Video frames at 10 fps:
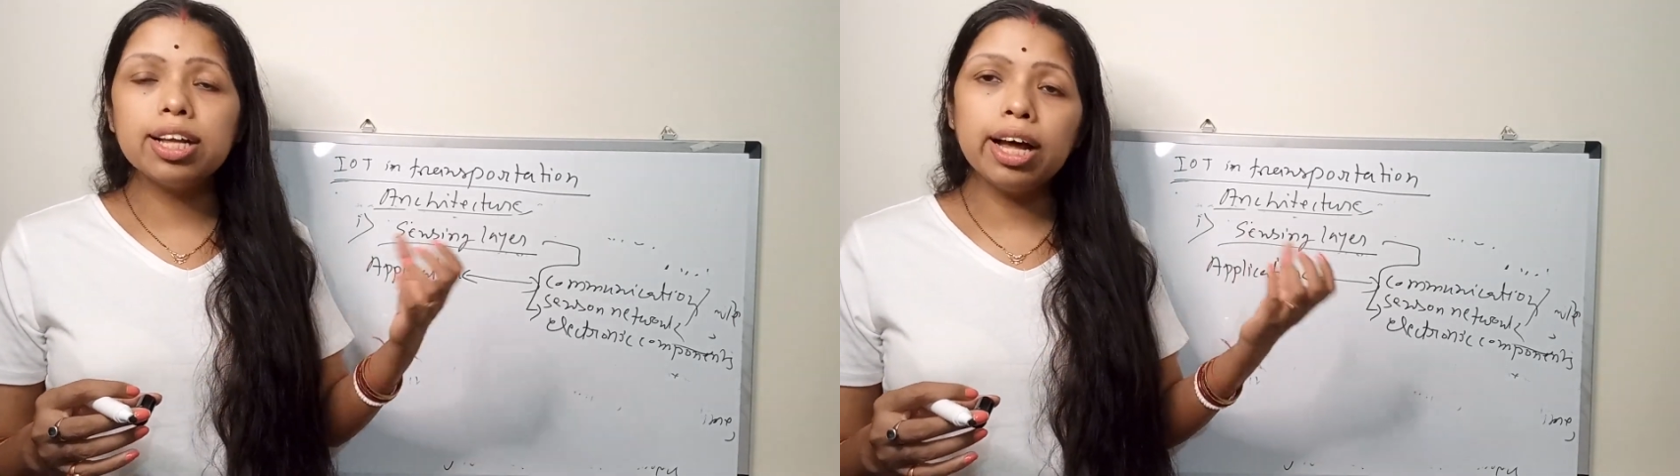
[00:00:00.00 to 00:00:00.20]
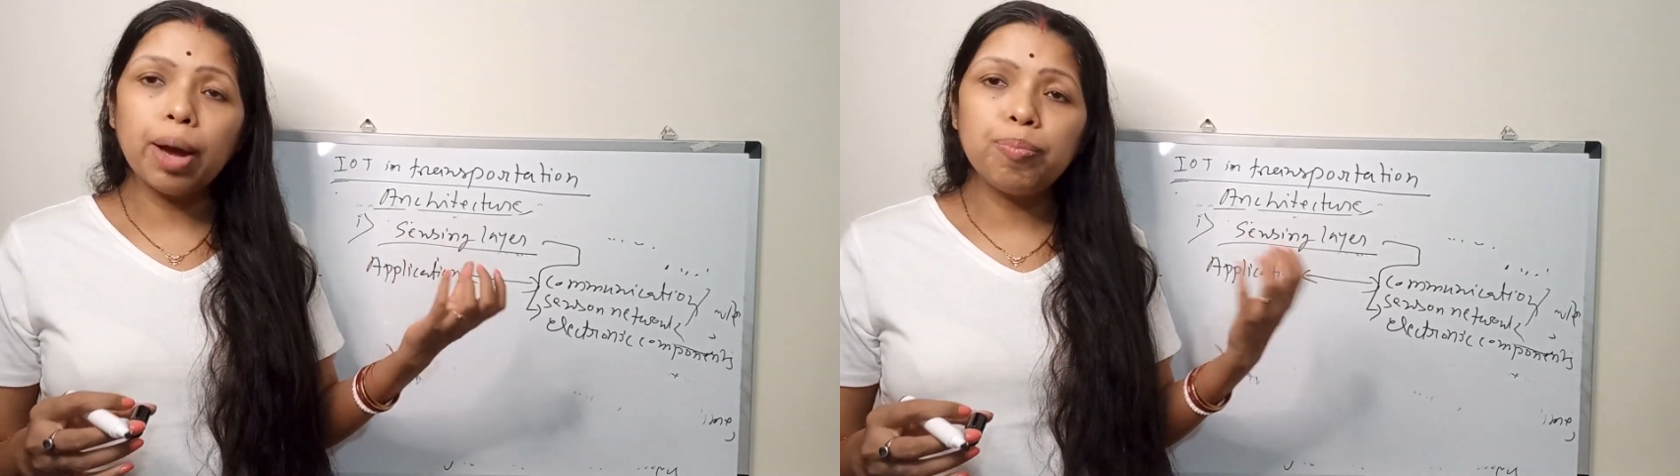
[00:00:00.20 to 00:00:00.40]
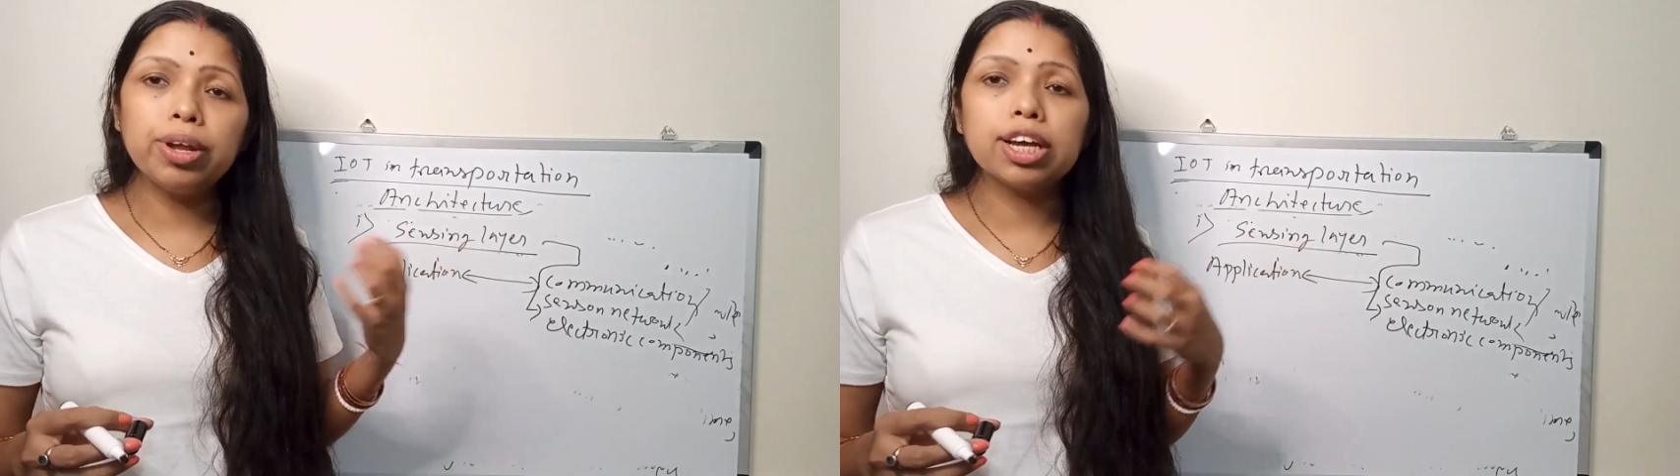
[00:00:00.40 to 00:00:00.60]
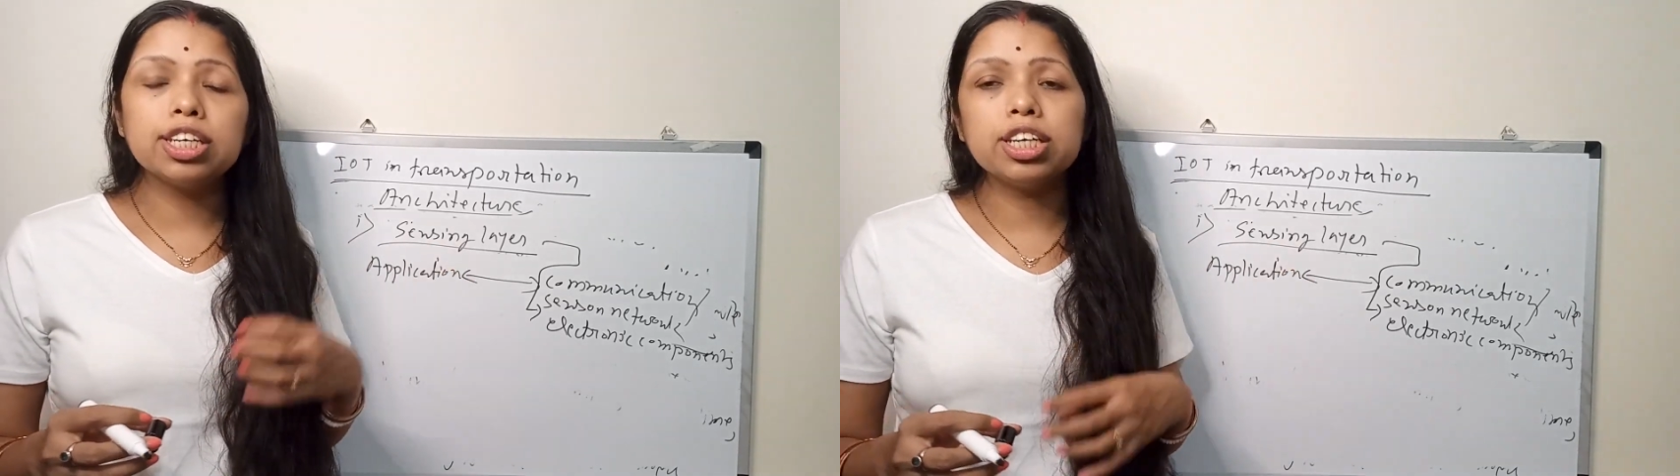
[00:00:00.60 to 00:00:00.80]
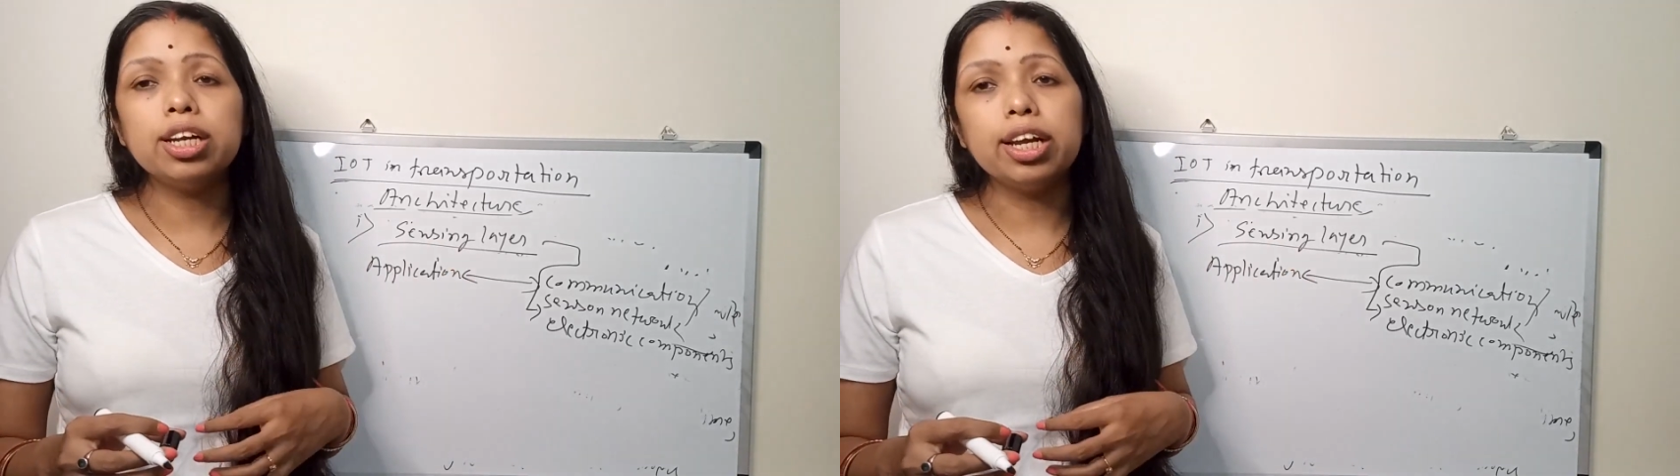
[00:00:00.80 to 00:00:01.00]
the
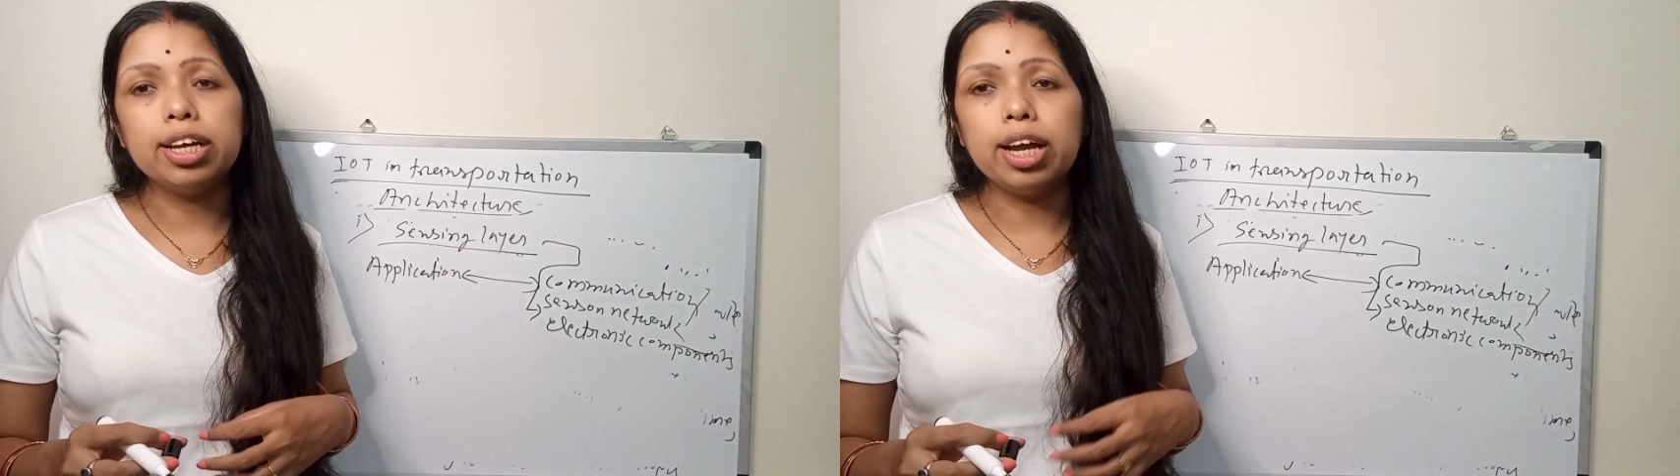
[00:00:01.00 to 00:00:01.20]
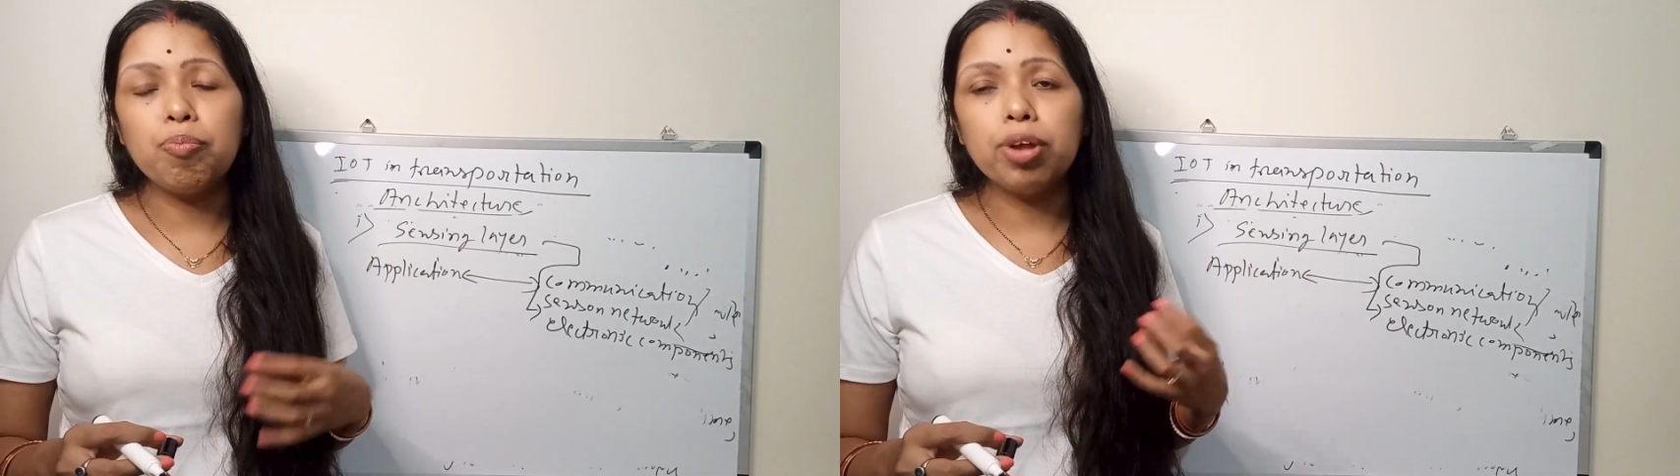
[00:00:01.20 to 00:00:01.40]
application data,